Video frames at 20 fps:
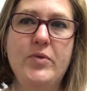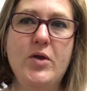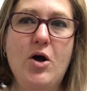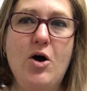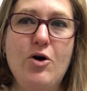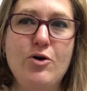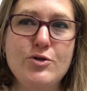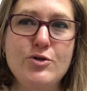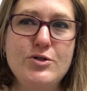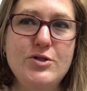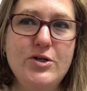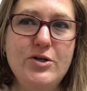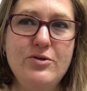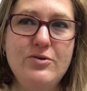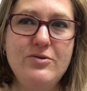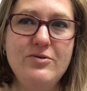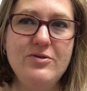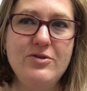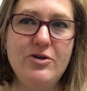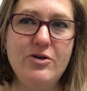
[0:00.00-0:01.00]

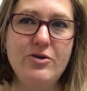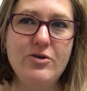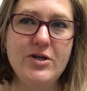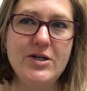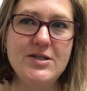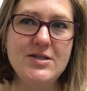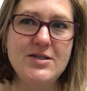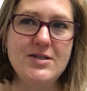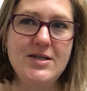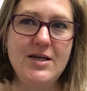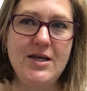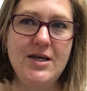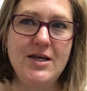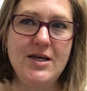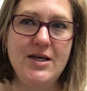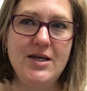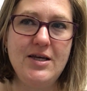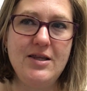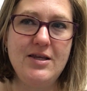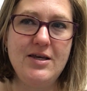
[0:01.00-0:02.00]
also you can
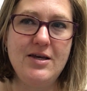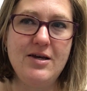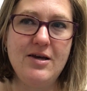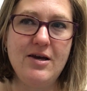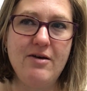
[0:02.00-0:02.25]
see the